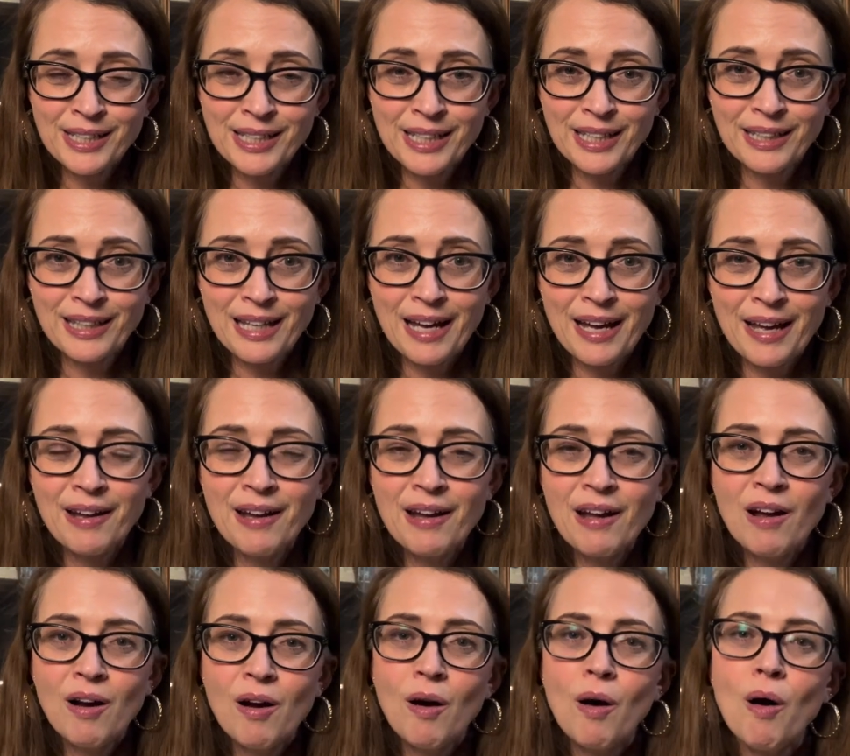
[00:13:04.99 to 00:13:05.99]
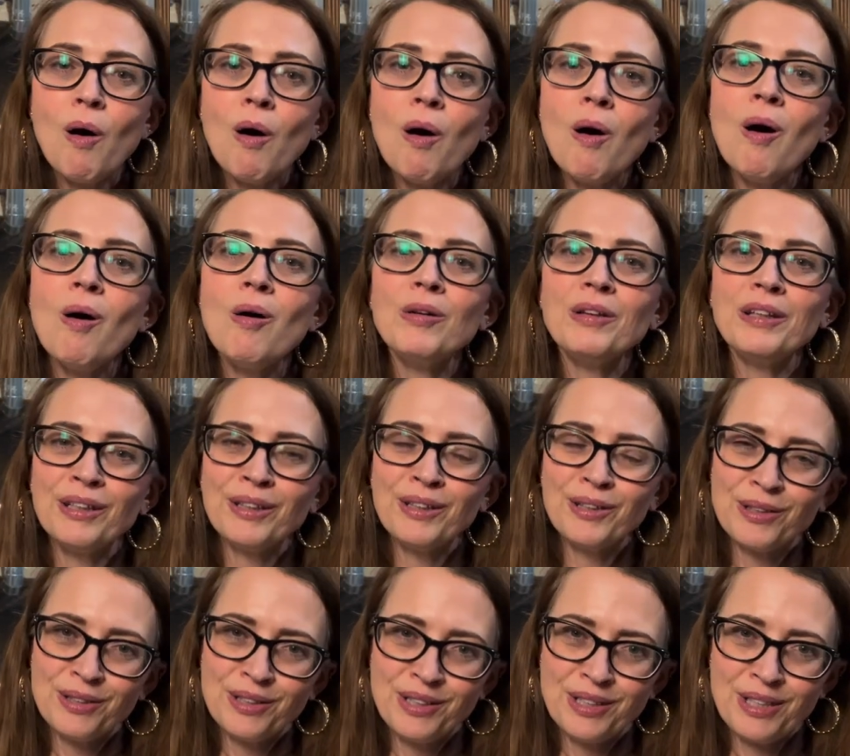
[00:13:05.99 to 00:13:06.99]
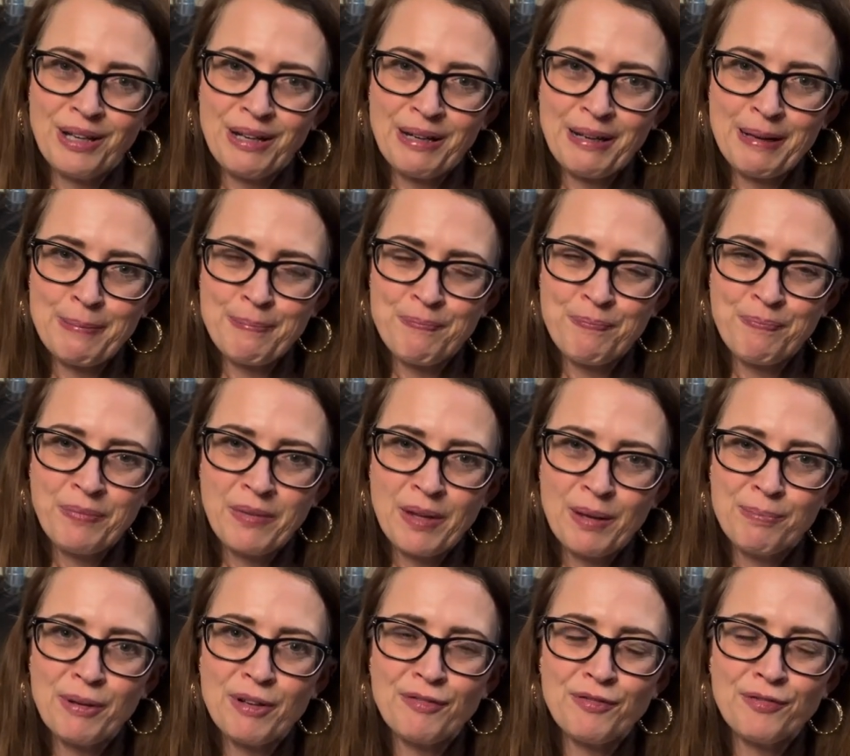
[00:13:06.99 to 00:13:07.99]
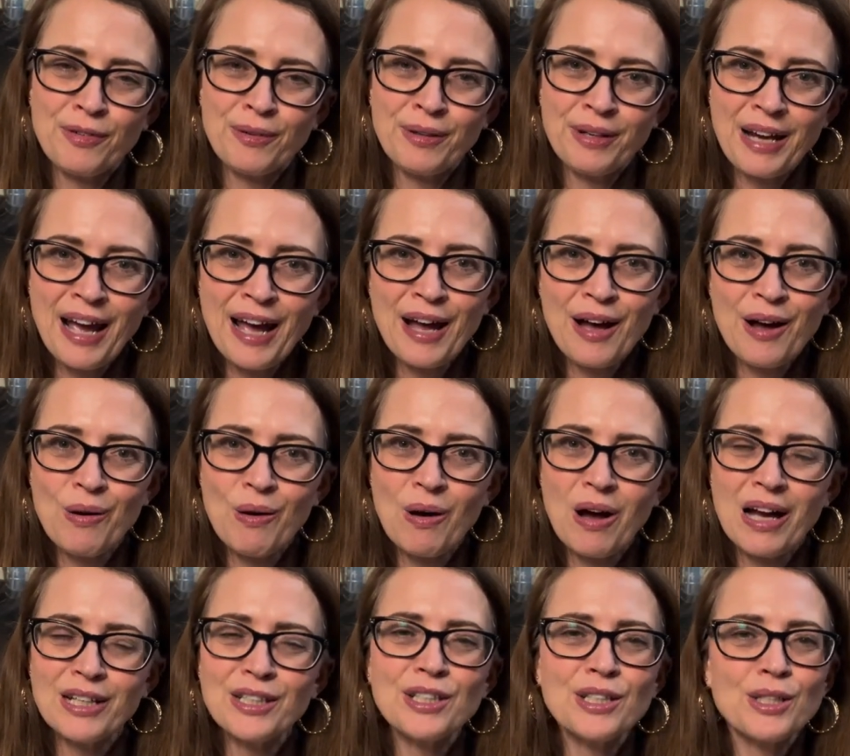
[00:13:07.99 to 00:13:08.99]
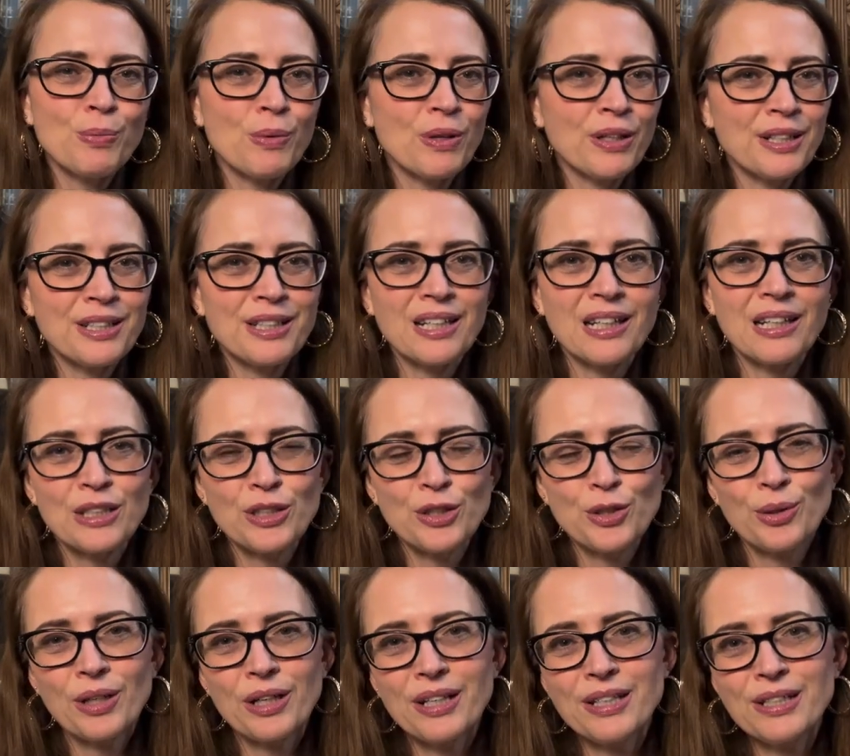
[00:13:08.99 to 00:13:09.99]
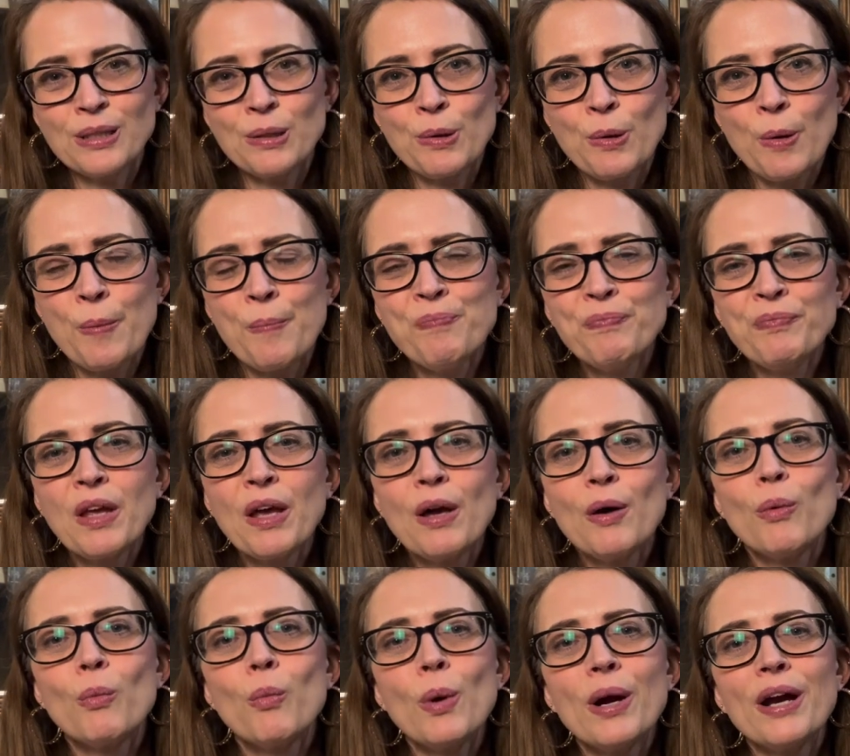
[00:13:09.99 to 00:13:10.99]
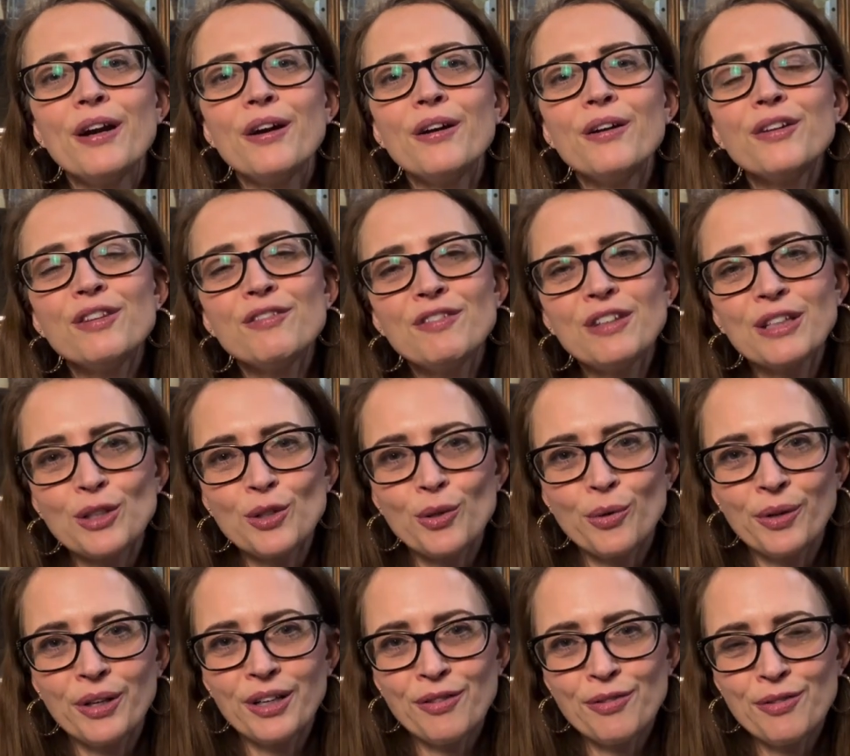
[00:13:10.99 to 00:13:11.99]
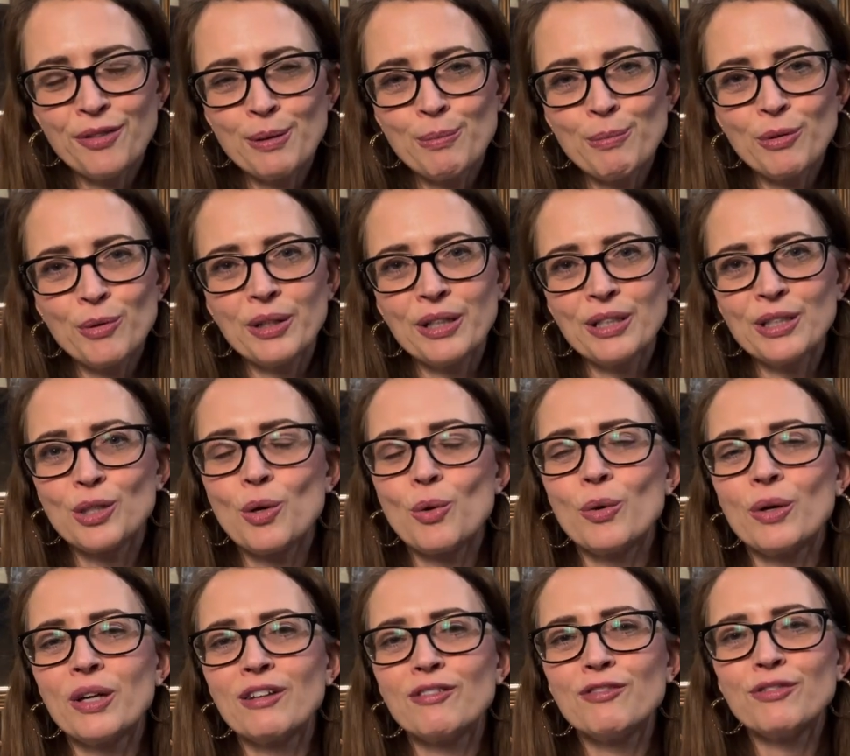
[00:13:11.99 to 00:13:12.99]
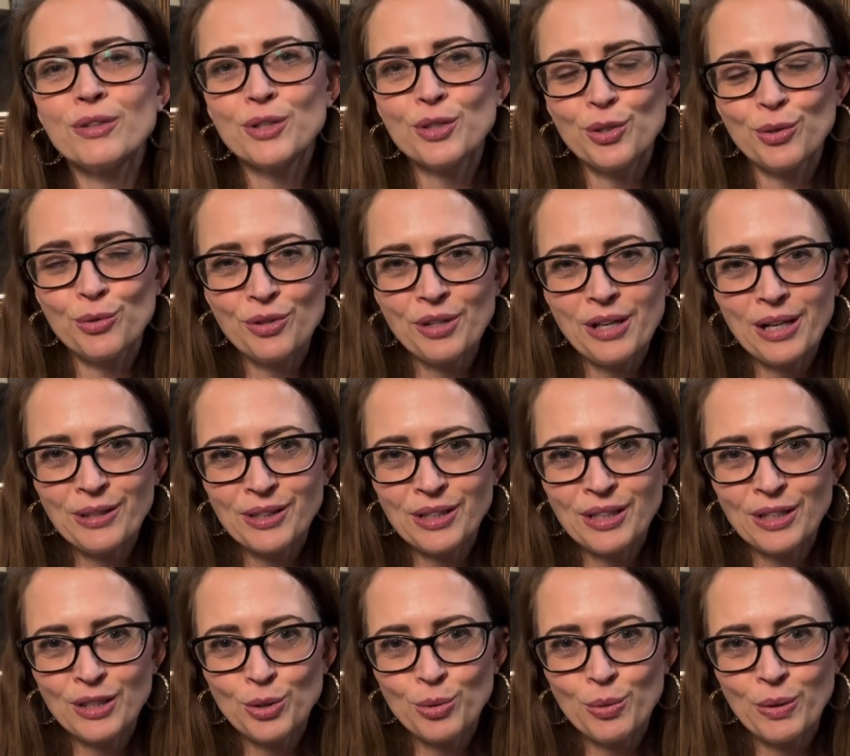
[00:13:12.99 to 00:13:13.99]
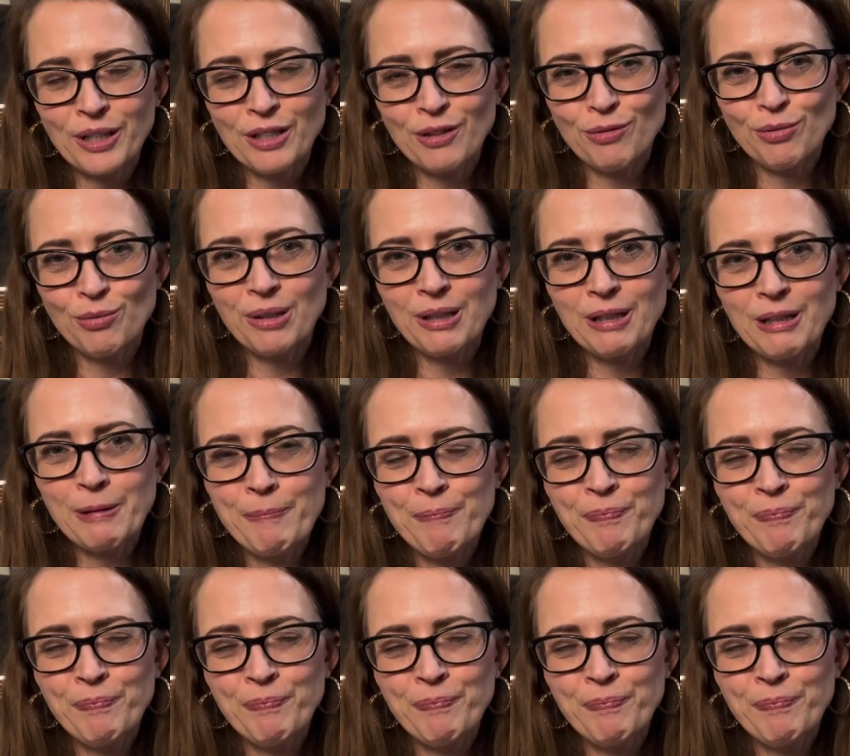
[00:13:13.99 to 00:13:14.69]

like that, all in good time. But for now, I just wanted to let you guys know where the Victorian thimble is going for 2023.